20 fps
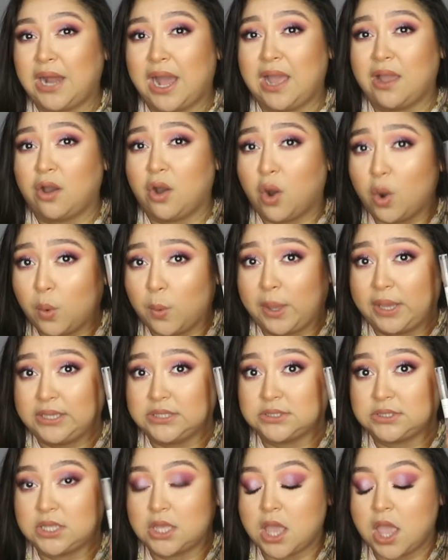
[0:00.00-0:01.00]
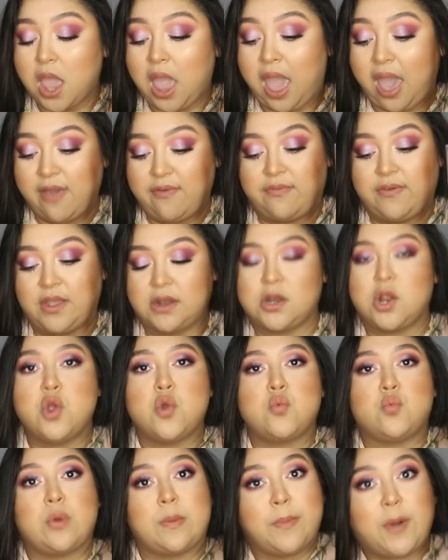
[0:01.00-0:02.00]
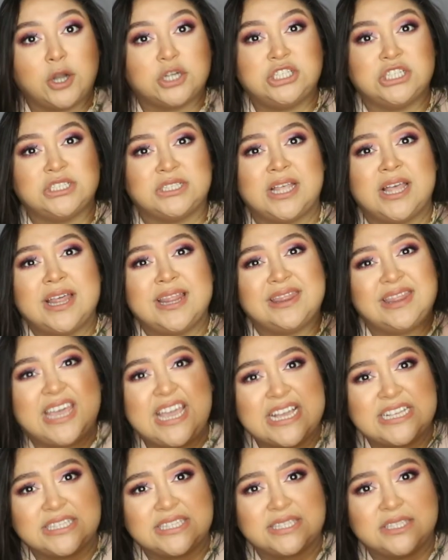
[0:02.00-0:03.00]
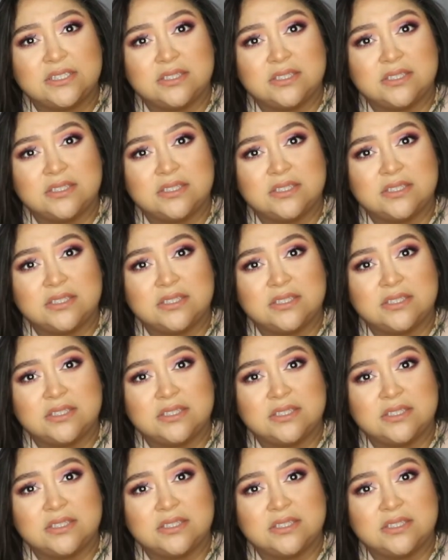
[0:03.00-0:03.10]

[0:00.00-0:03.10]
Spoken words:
I always effing repurchase this.